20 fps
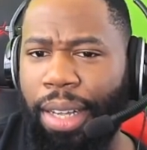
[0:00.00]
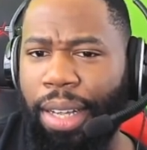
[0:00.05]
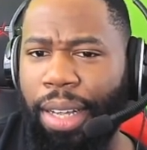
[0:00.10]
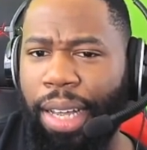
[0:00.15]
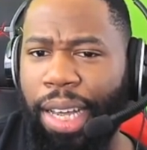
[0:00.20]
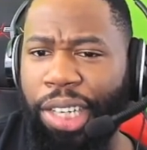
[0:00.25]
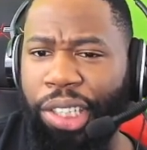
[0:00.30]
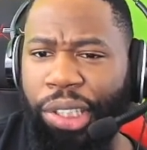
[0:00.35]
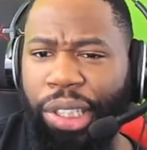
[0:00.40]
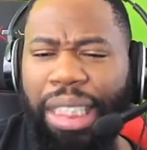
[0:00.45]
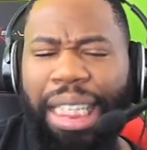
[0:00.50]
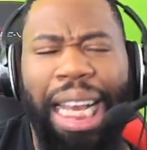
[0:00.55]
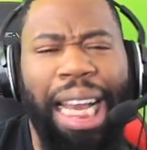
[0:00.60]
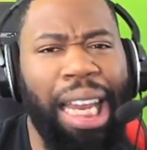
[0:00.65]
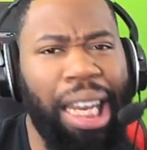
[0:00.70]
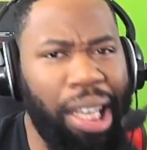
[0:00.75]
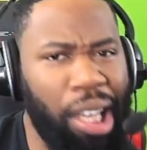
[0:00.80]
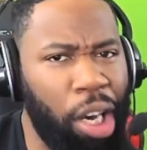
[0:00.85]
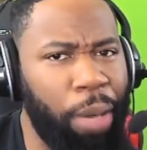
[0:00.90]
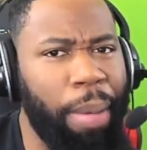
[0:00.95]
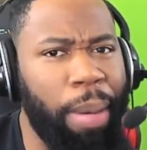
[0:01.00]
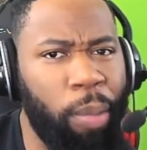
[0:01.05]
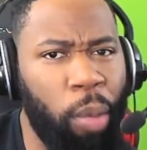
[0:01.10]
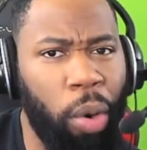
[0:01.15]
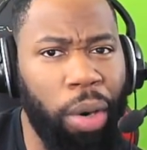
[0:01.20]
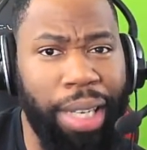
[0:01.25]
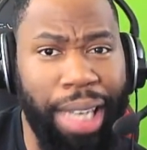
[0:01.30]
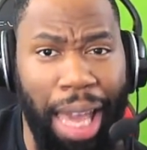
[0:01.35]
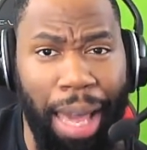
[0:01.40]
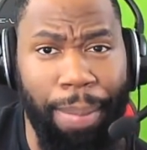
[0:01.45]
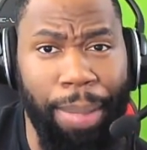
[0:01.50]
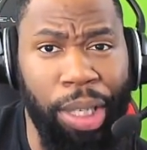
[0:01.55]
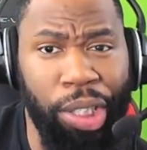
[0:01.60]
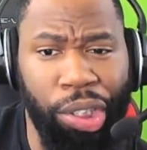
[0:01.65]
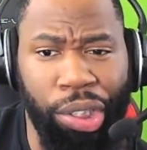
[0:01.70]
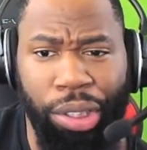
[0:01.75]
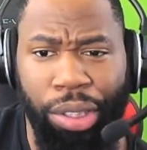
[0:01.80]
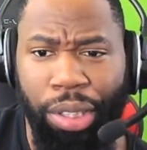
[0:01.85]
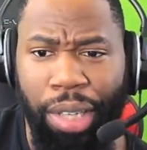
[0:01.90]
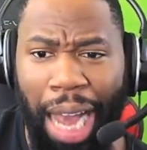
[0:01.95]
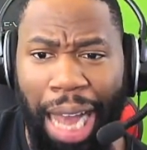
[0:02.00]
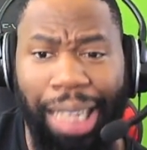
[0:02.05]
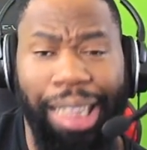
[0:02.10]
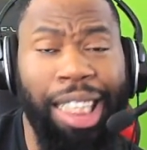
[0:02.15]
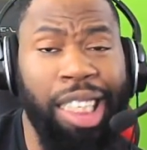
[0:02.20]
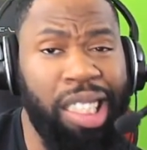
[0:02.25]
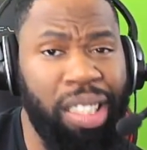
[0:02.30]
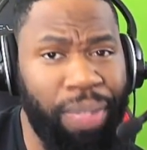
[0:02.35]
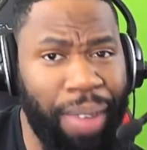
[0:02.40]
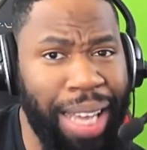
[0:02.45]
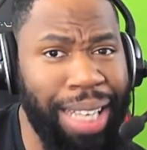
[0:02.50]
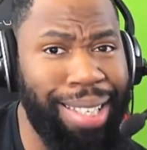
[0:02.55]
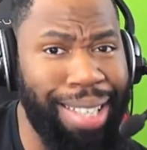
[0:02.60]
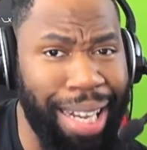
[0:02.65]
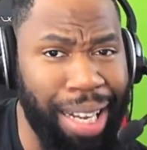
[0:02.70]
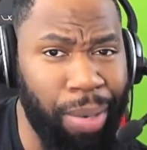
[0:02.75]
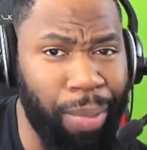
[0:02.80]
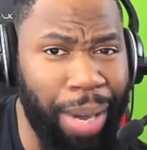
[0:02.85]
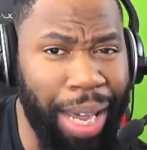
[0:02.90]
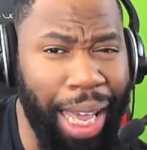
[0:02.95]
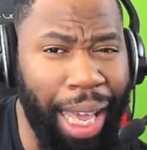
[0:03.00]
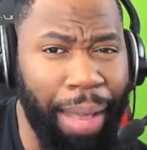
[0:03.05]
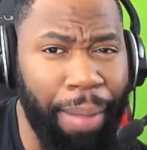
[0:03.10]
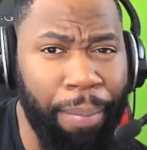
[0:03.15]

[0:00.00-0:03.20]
He should take a little bit more damage at this phase anyway.